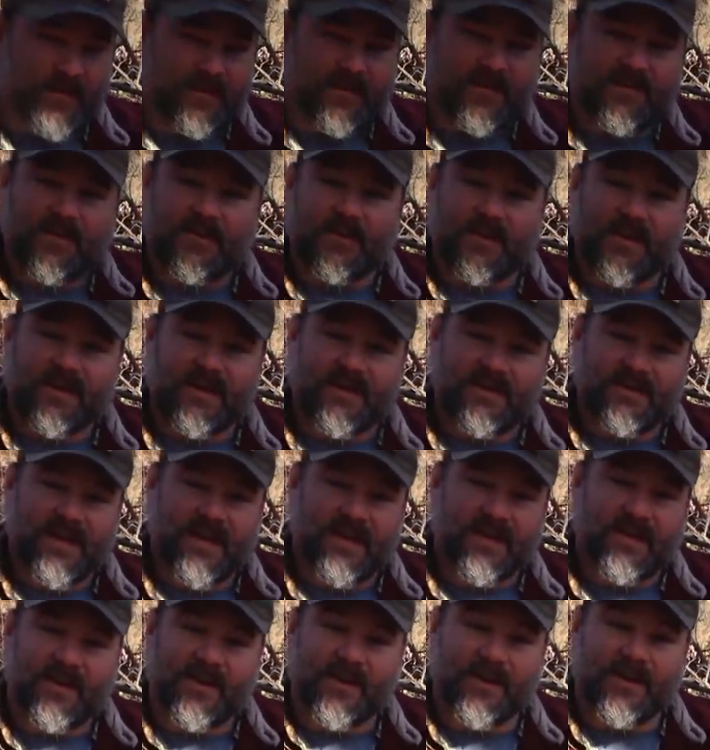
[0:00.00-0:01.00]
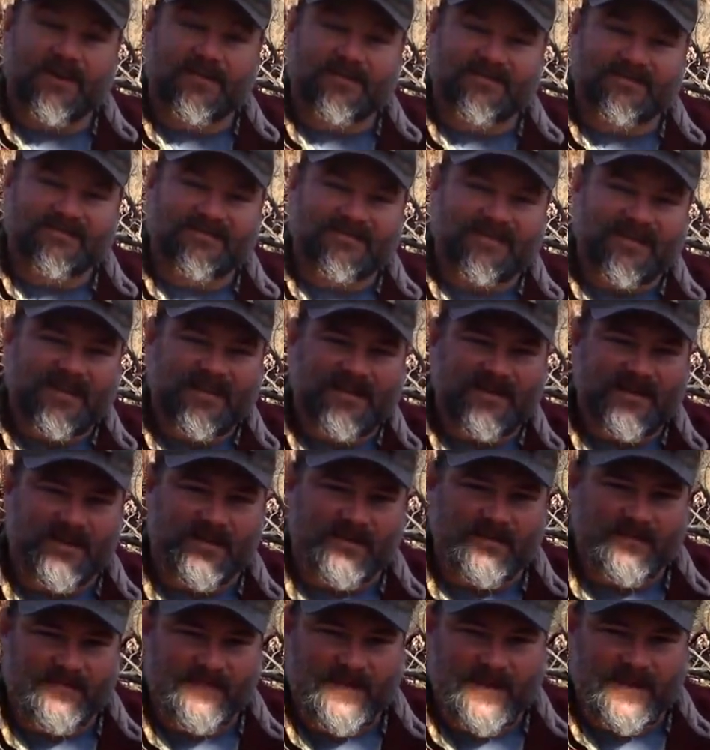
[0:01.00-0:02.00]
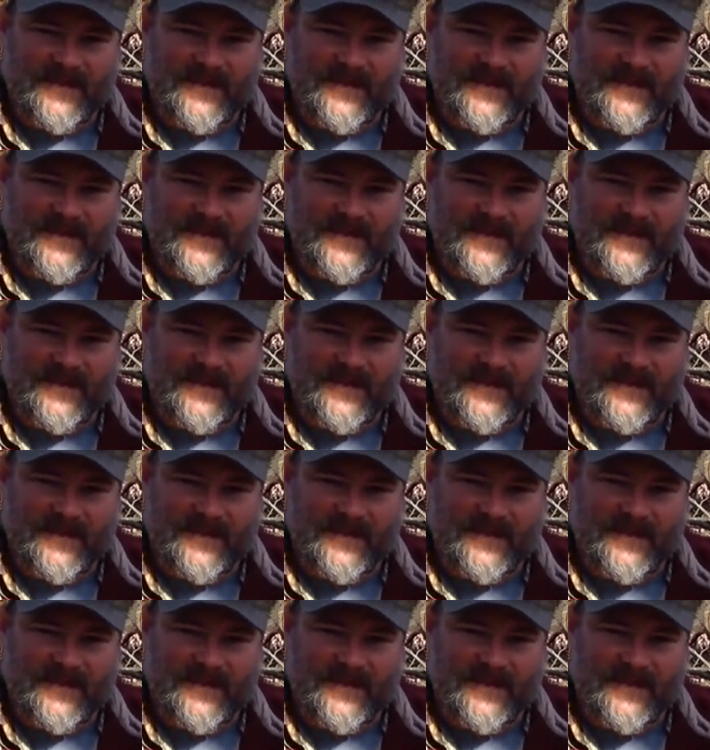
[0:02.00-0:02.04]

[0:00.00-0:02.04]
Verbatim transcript: that's what's going to get us out of here. So,